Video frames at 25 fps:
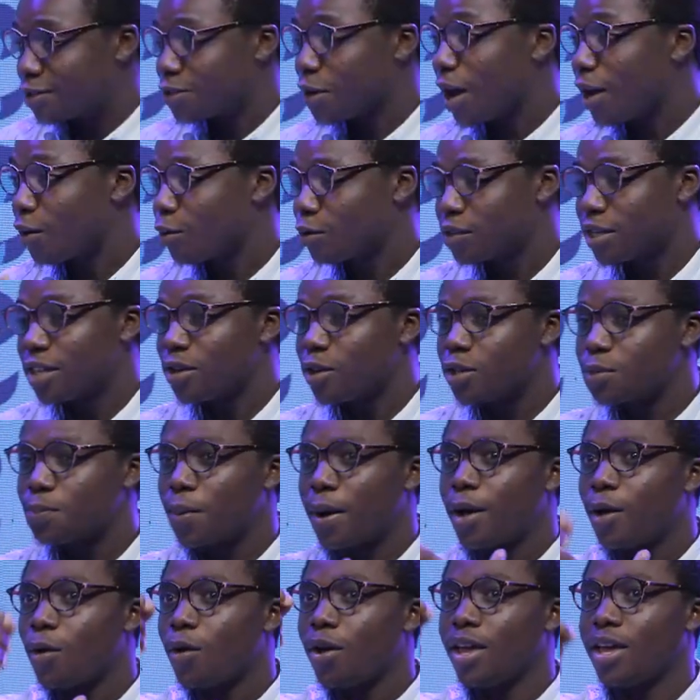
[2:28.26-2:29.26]
So I could say those
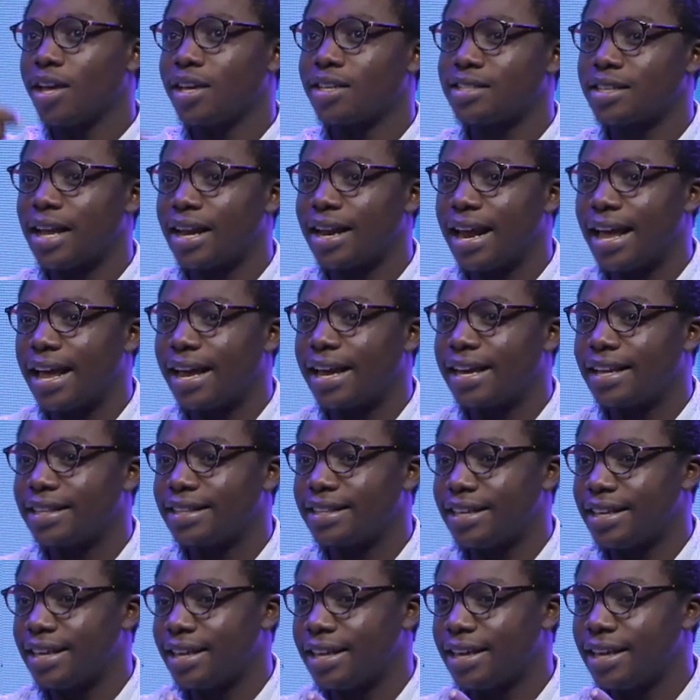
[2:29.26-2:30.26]
bioinks are like
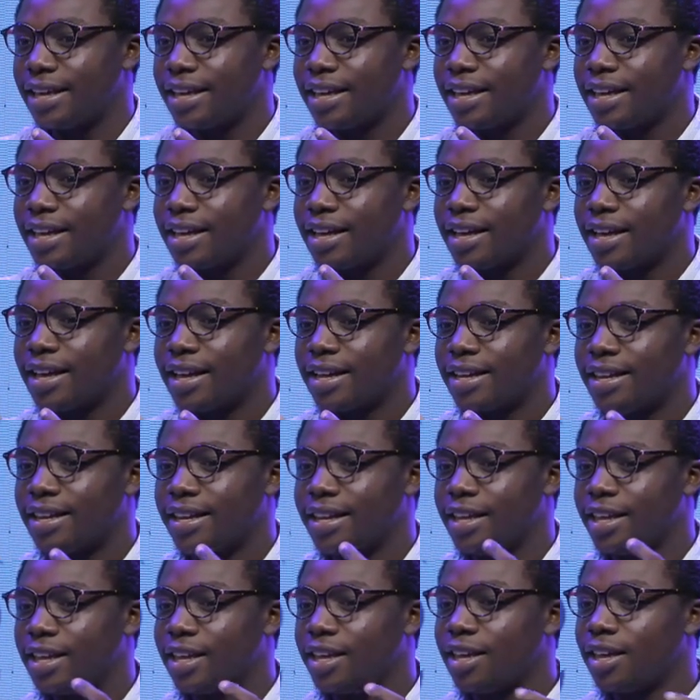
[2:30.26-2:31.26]
the,
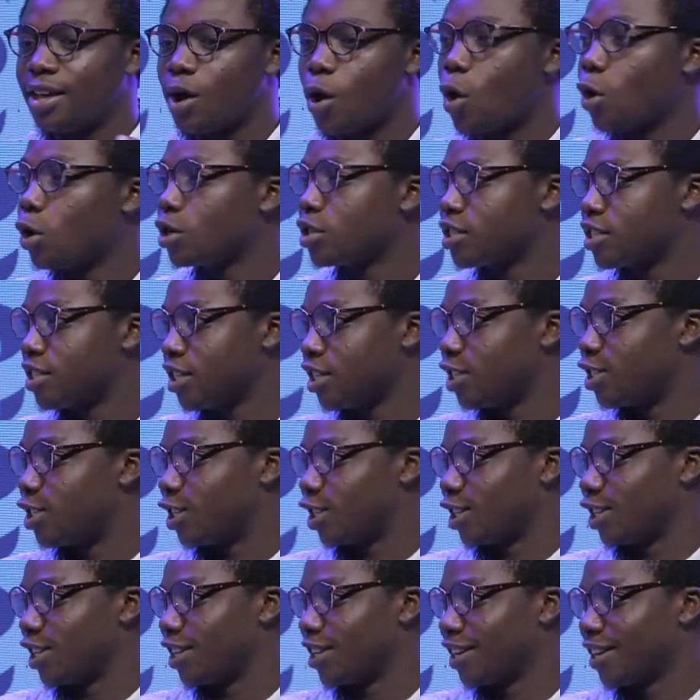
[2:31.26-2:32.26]
the
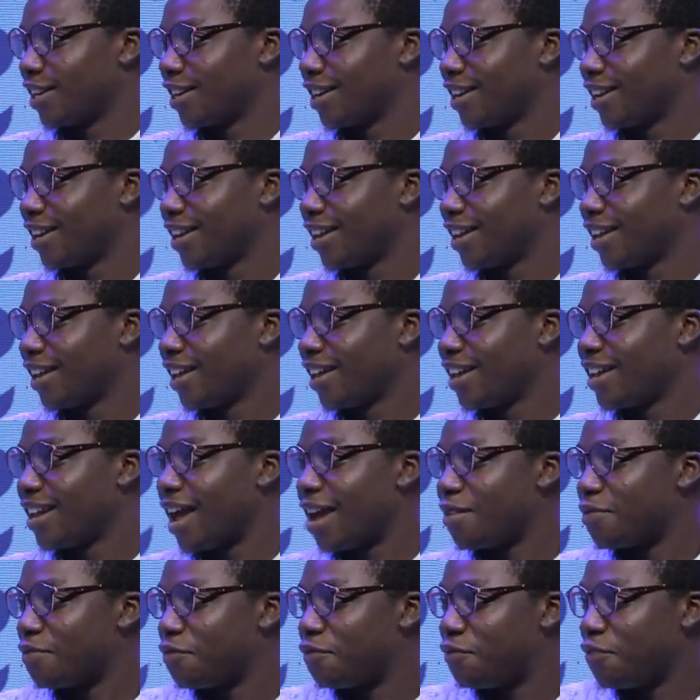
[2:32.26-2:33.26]
oxygen hmm.
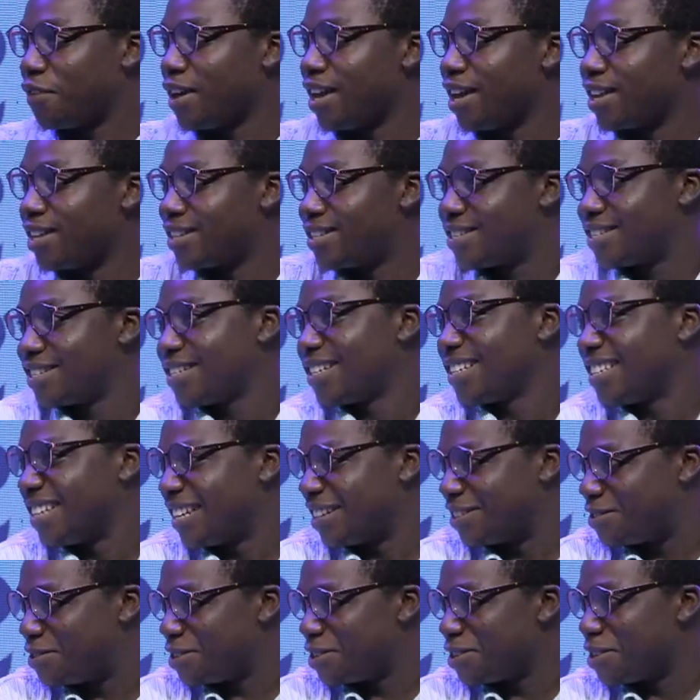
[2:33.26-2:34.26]
that feeds the
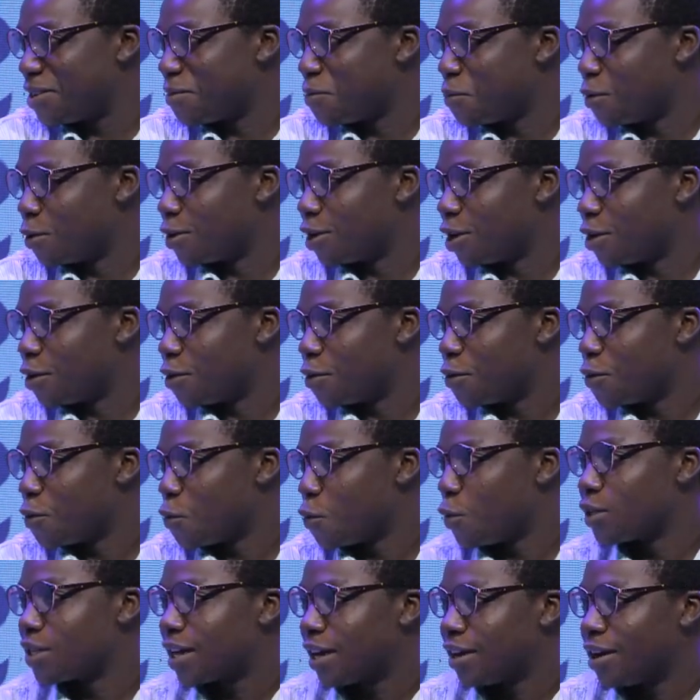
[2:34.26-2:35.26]
3D model,
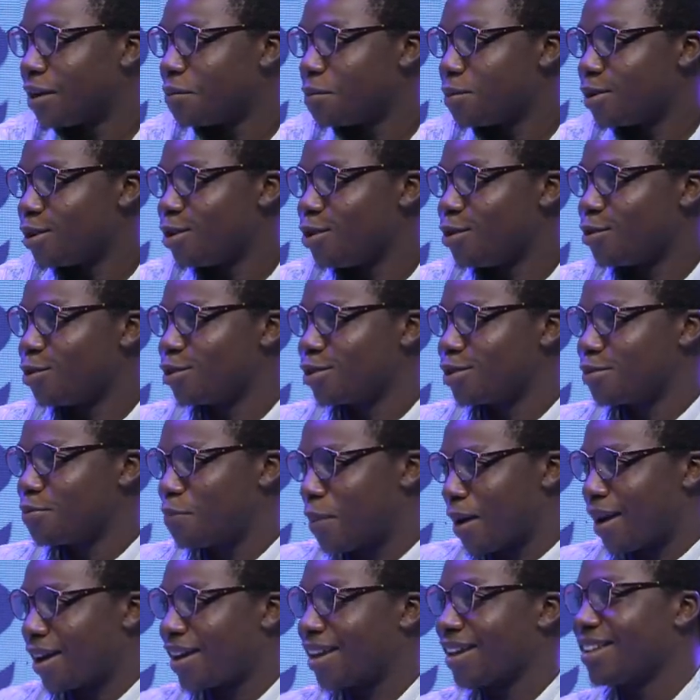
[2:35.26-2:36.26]
which hmm. can be used
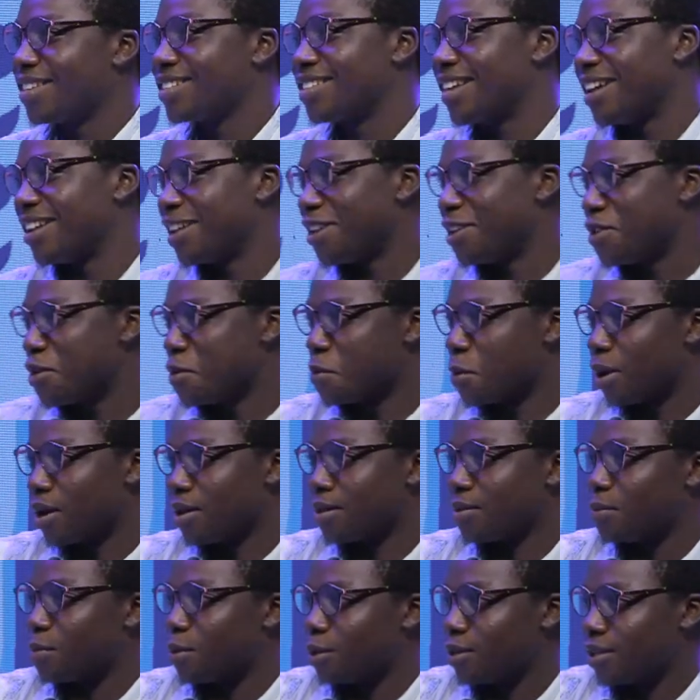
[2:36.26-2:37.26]
back inside the
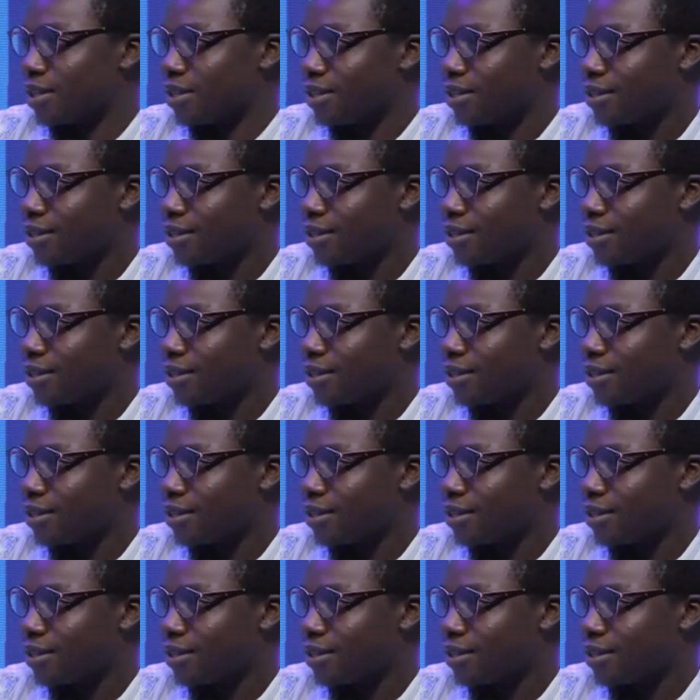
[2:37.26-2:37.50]
human body.